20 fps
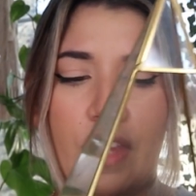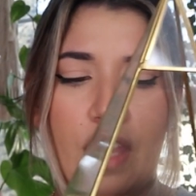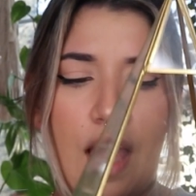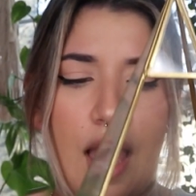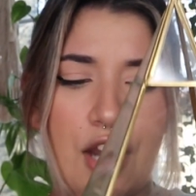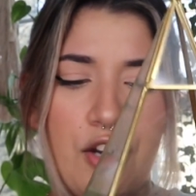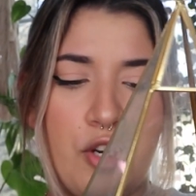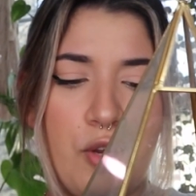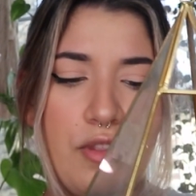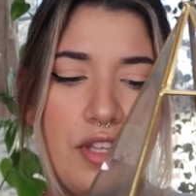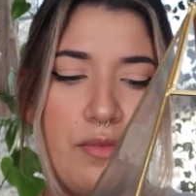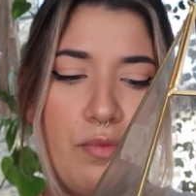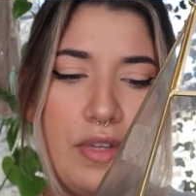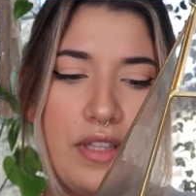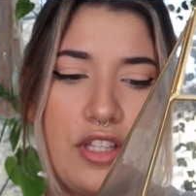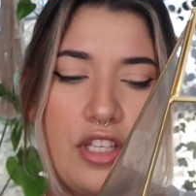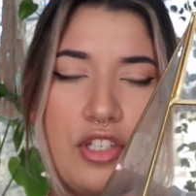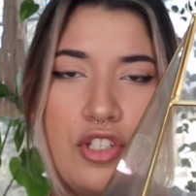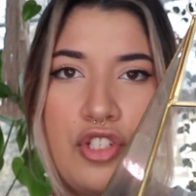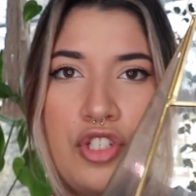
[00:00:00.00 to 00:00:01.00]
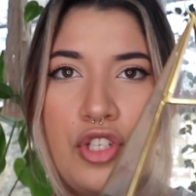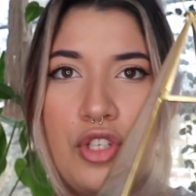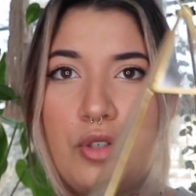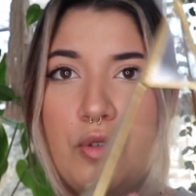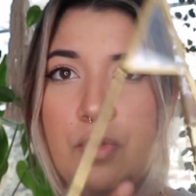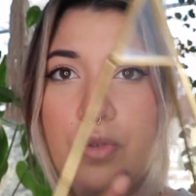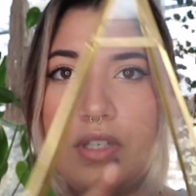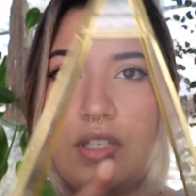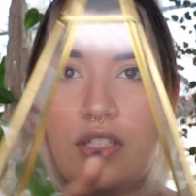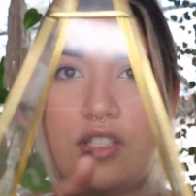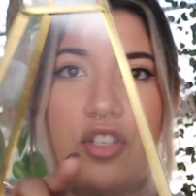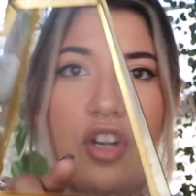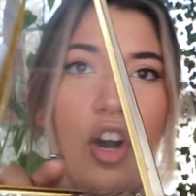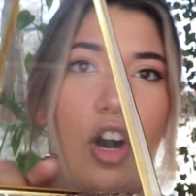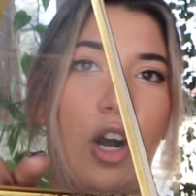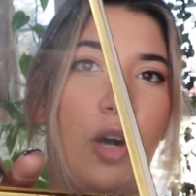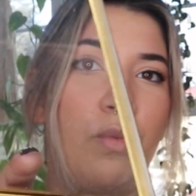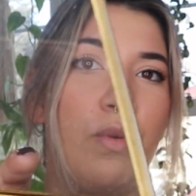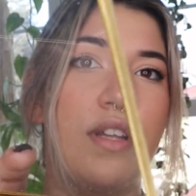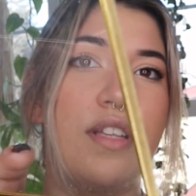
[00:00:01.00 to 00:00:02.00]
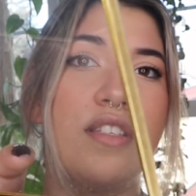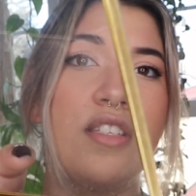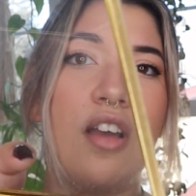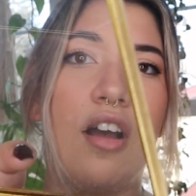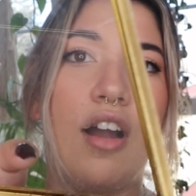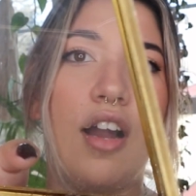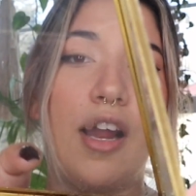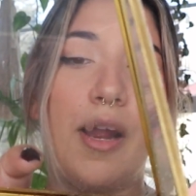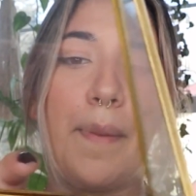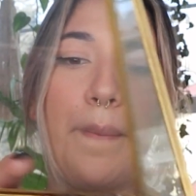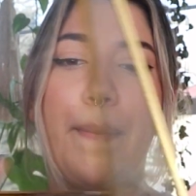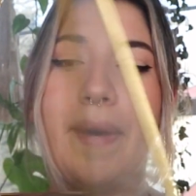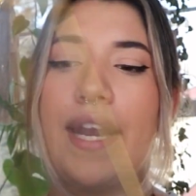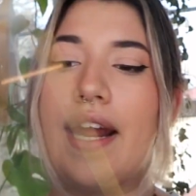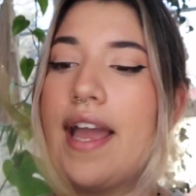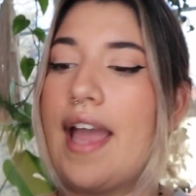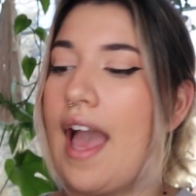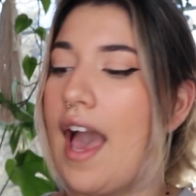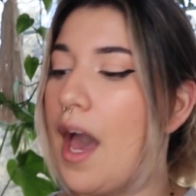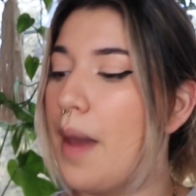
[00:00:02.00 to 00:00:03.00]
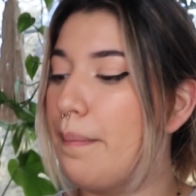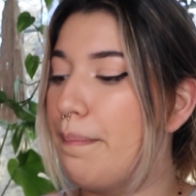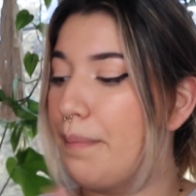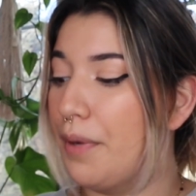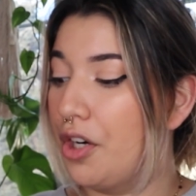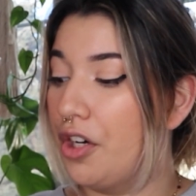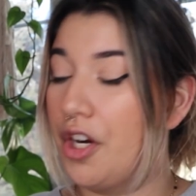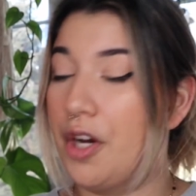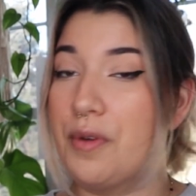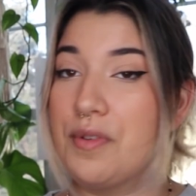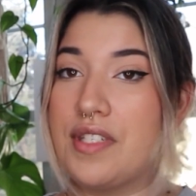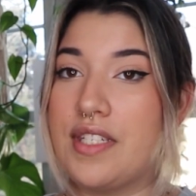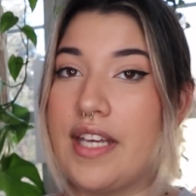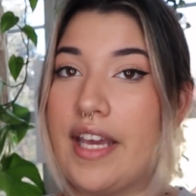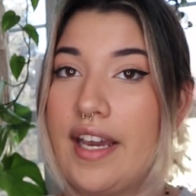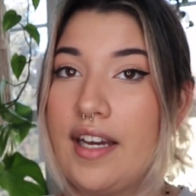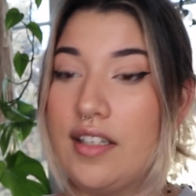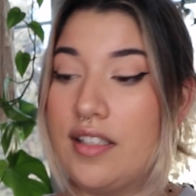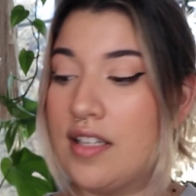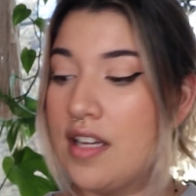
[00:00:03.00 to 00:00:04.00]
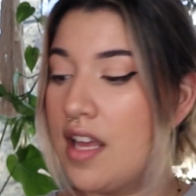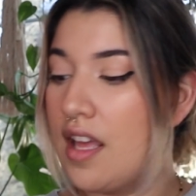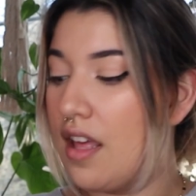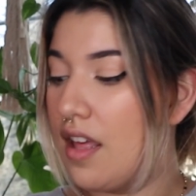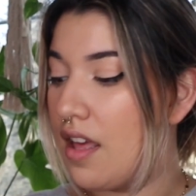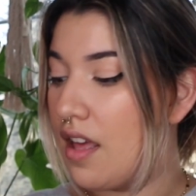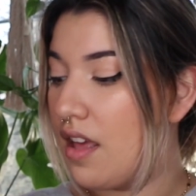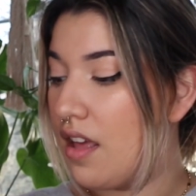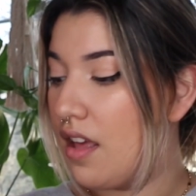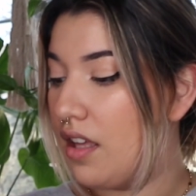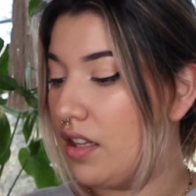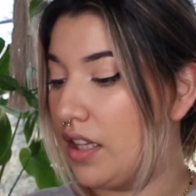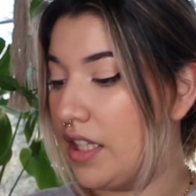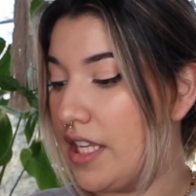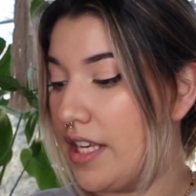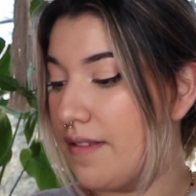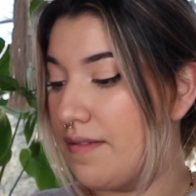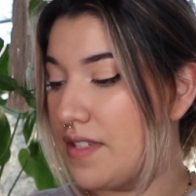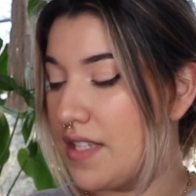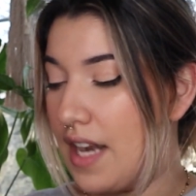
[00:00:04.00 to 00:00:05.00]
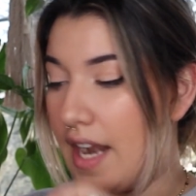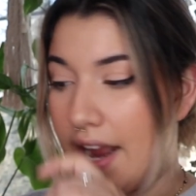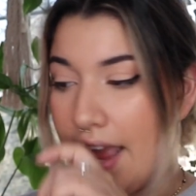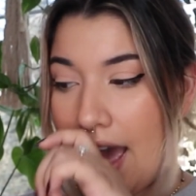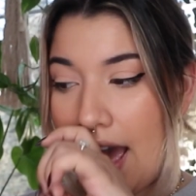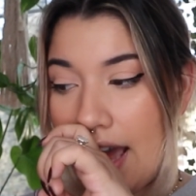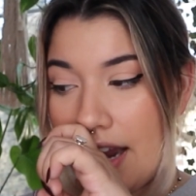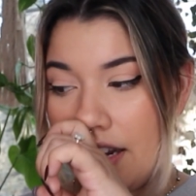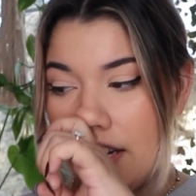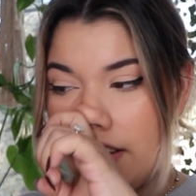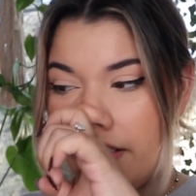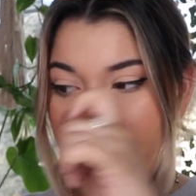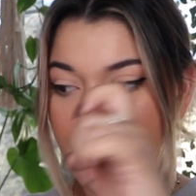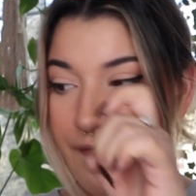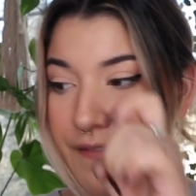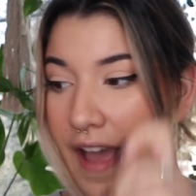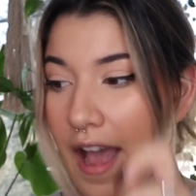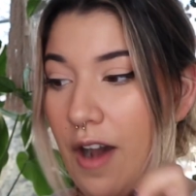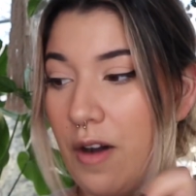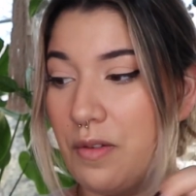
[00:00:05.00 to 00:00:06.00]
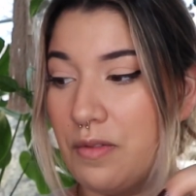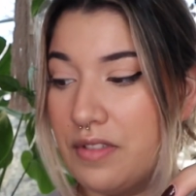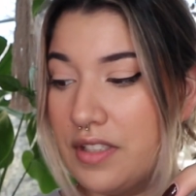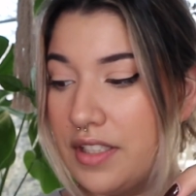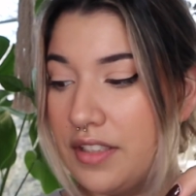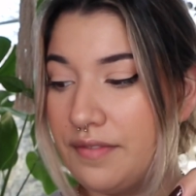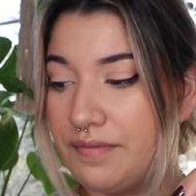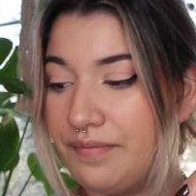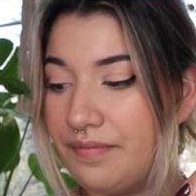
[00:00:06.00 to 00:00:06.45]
I don't know what the 2 tall ones are, but I had Burrow's tail leaves that I had found